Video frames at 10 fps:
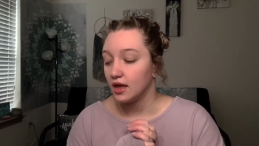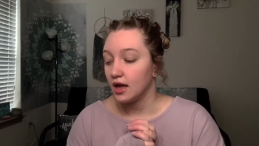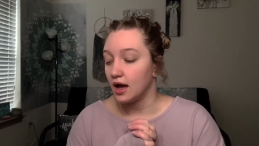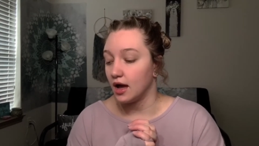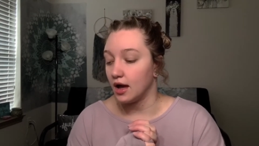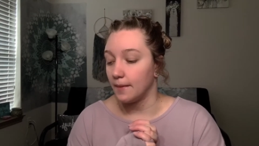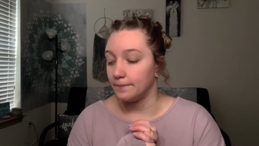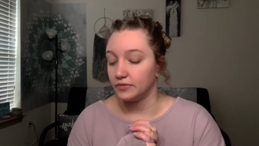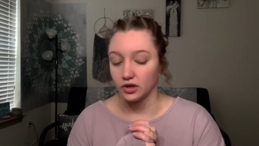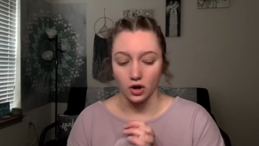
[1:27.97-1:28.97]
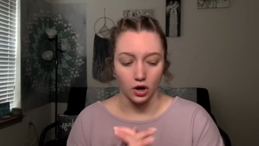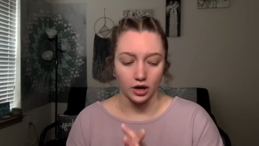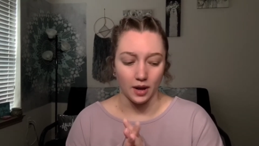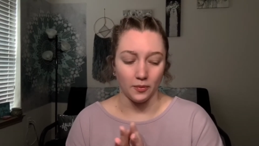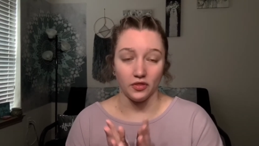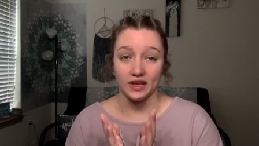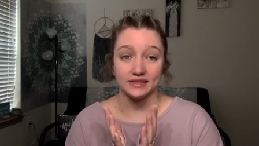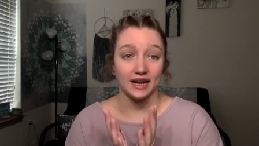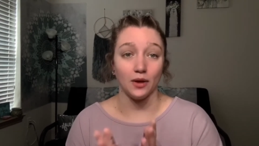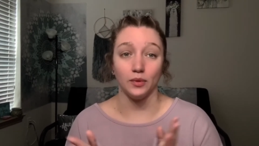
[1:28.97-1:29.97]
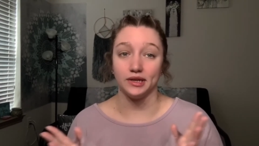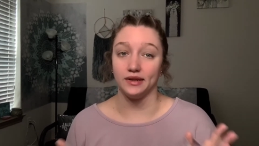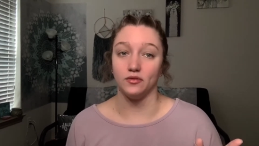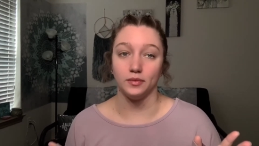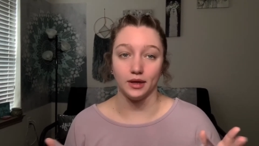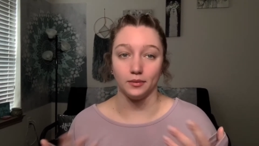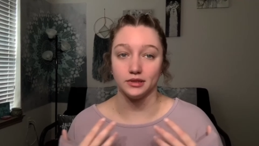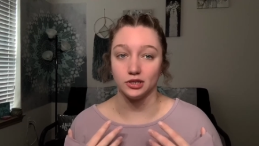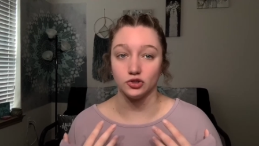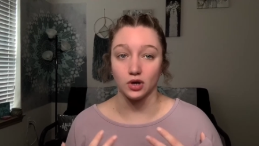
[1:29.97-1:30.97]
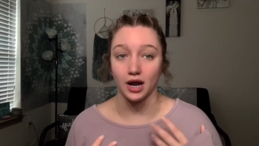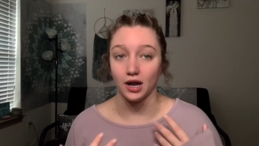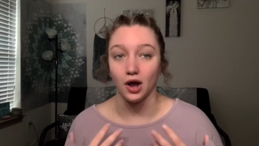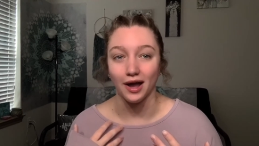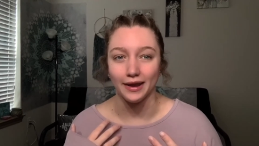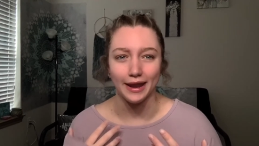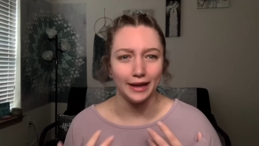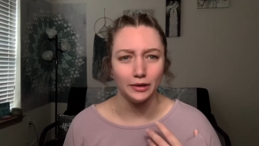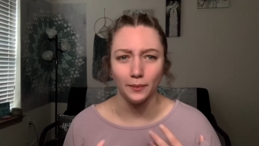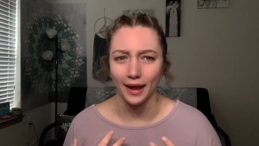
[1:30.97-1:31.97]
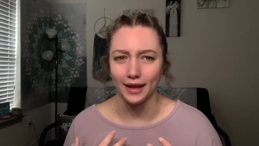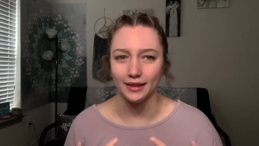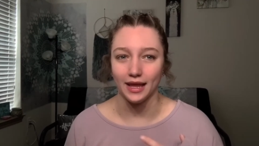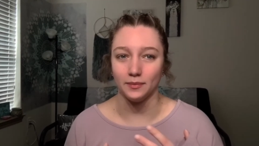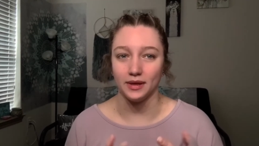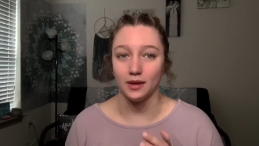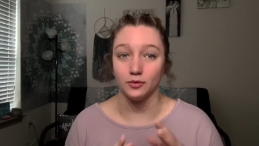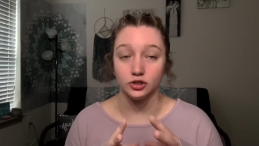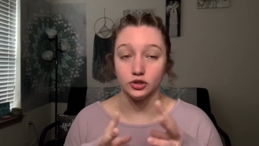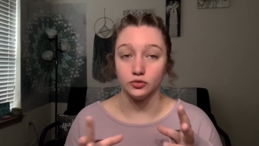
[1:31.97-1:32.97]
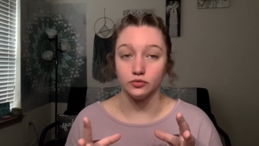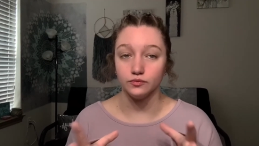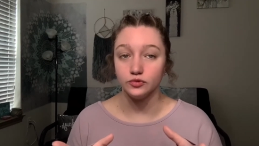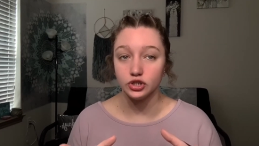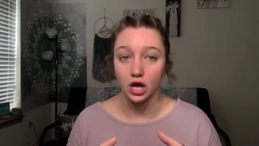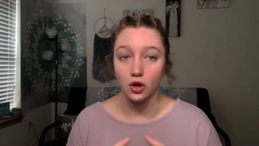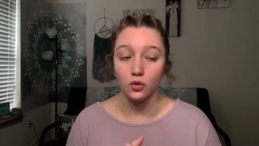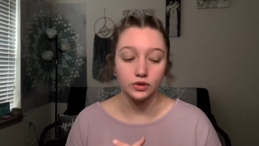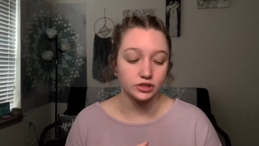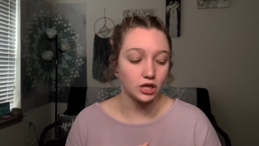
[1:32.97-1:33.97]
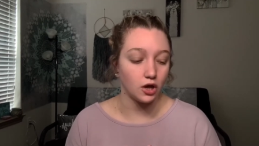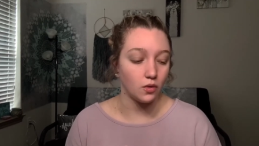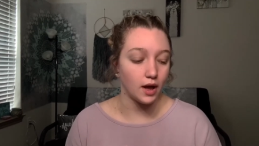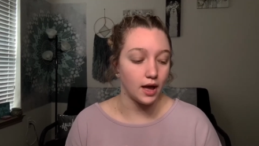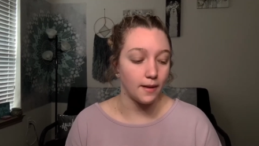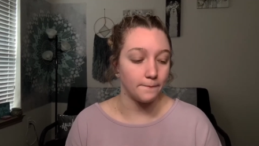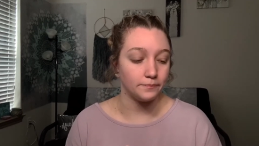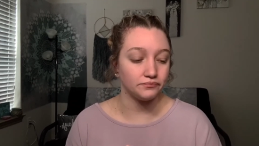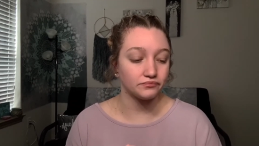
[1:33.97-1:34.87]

There are a couple things that I wouldn't even be able to try on anyway, like be able to show, so